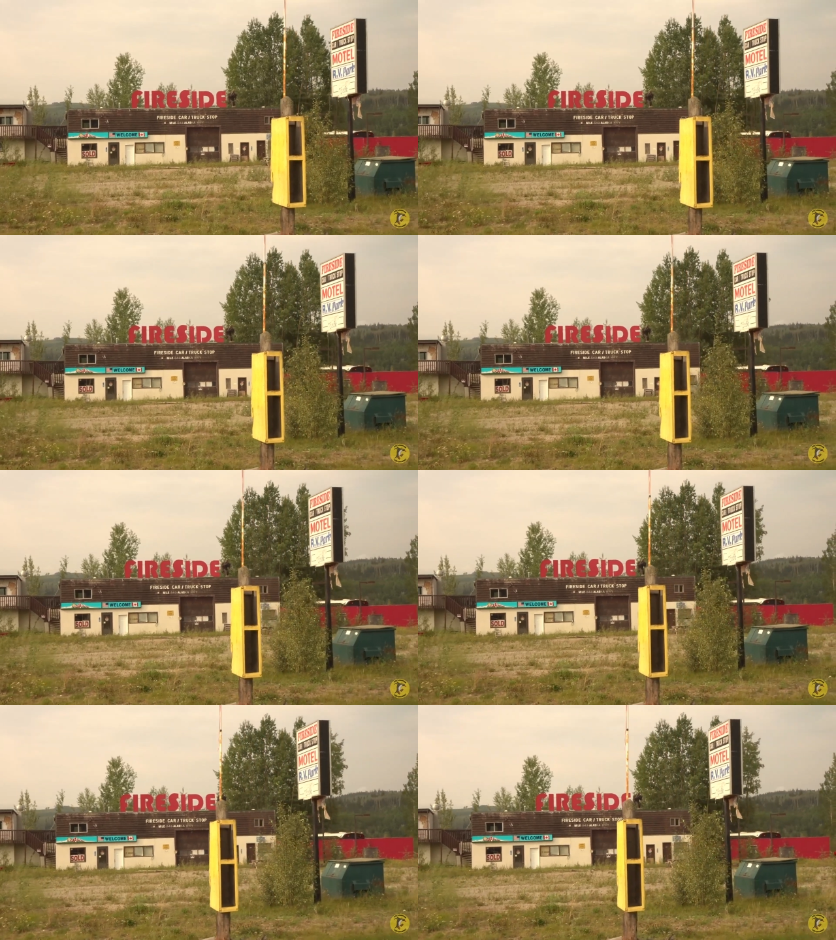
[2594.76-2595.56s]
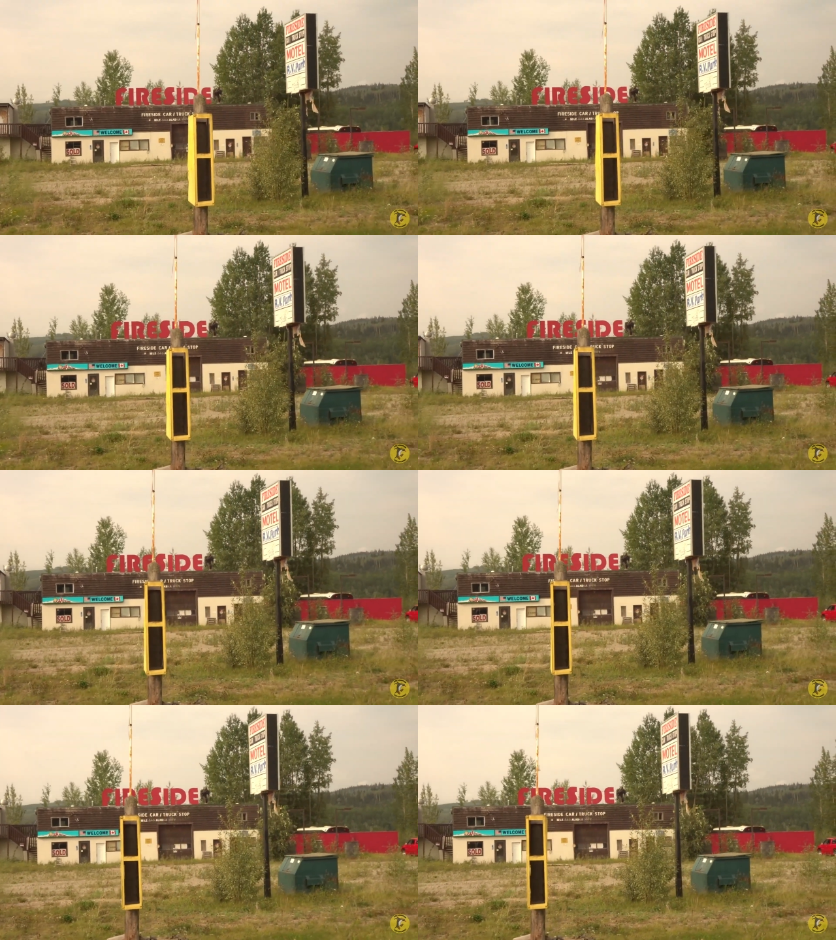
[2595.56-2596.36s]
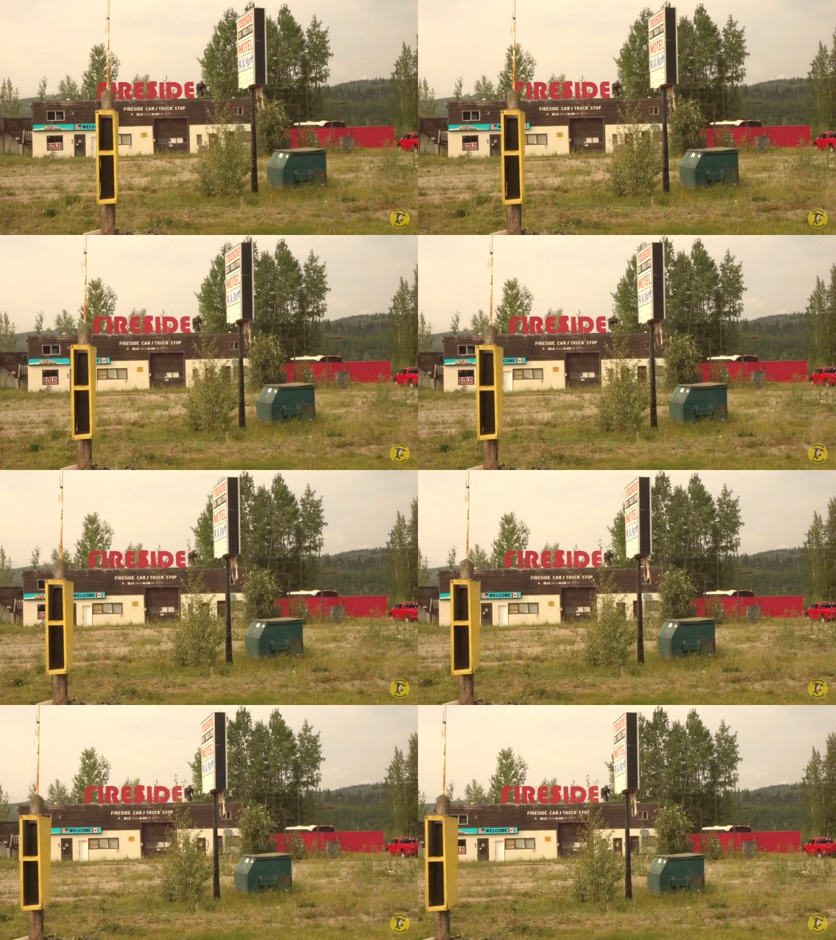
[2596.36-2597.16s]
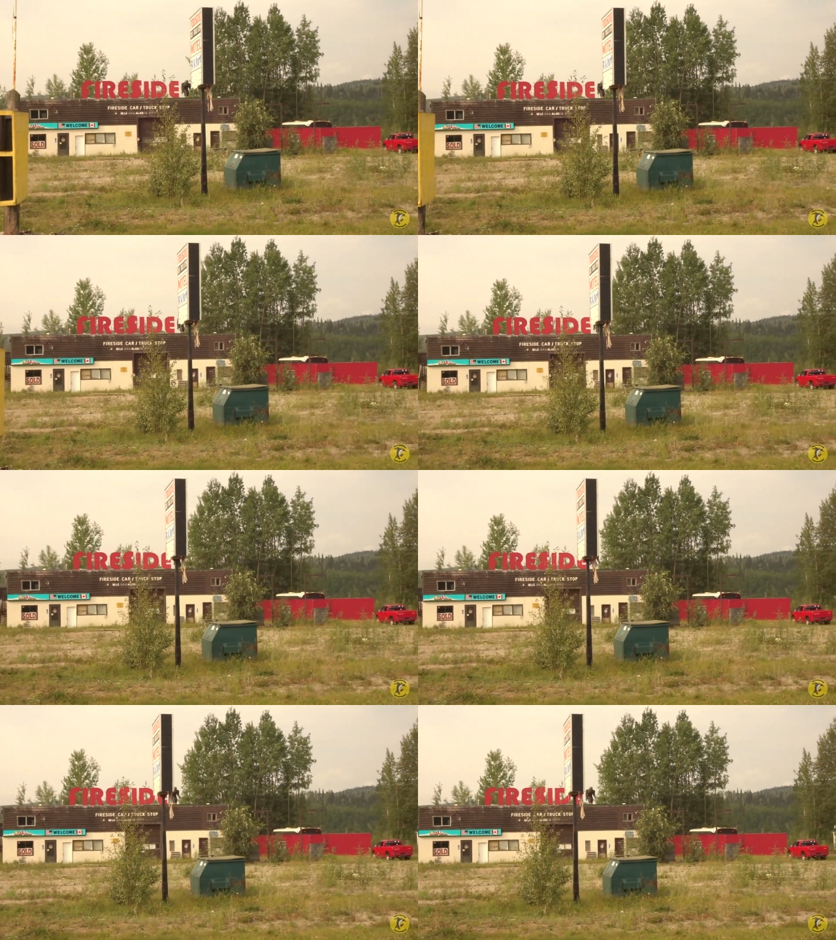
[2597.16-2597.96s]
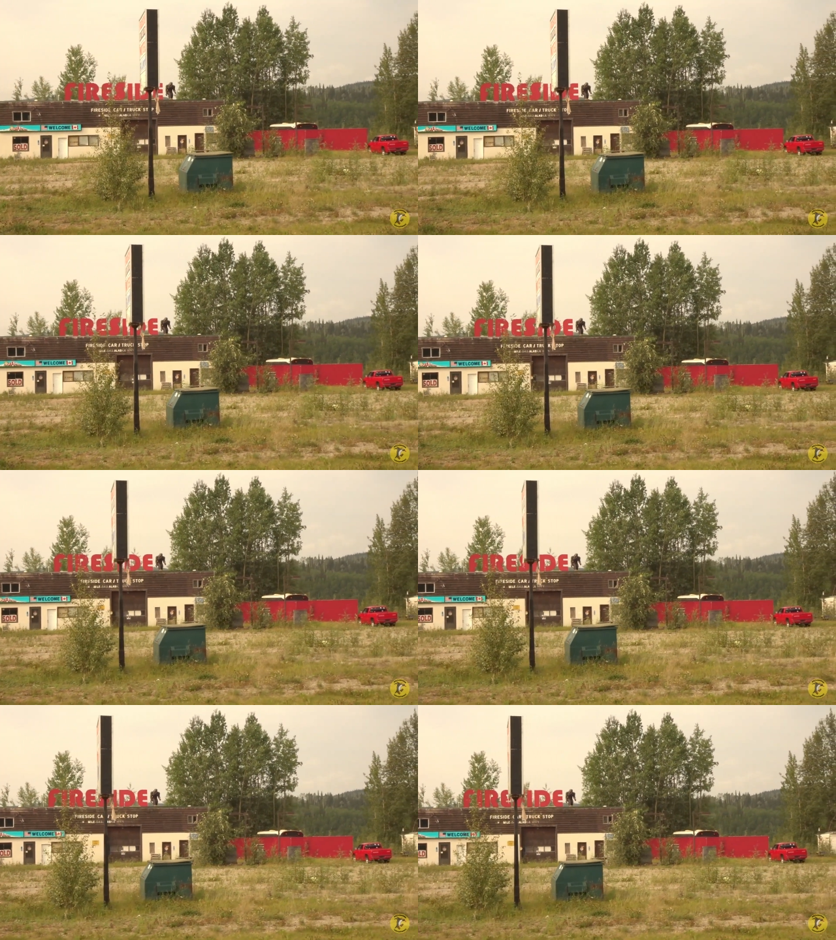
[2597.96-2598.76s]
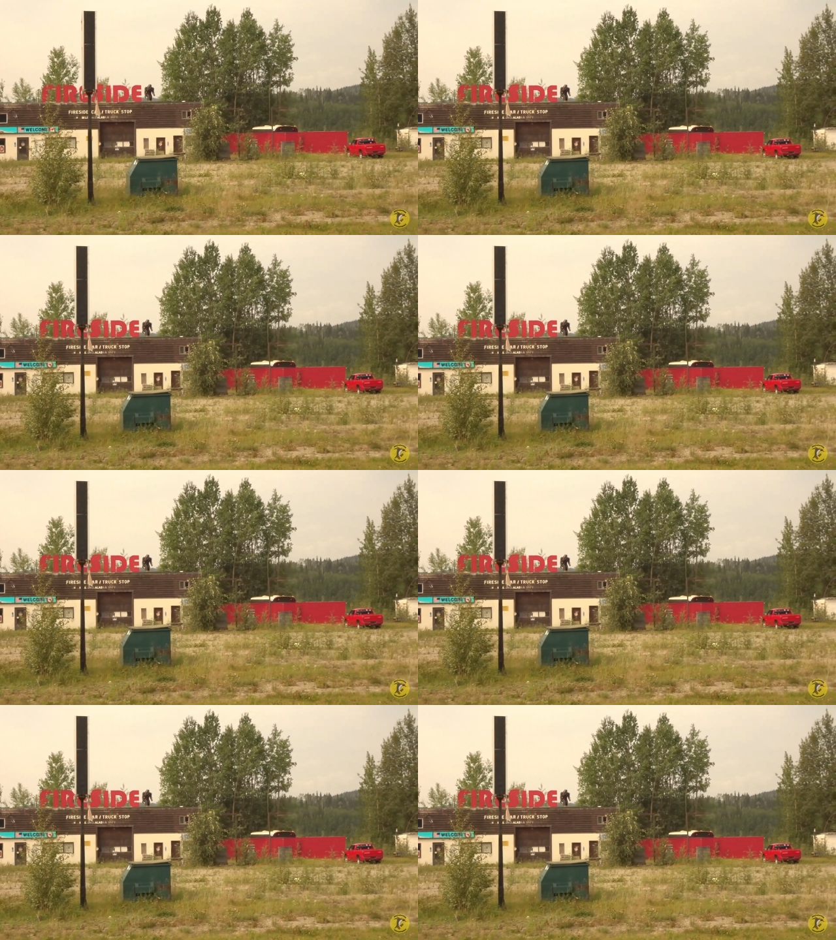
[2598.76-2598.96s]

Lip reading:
(no speaker visible)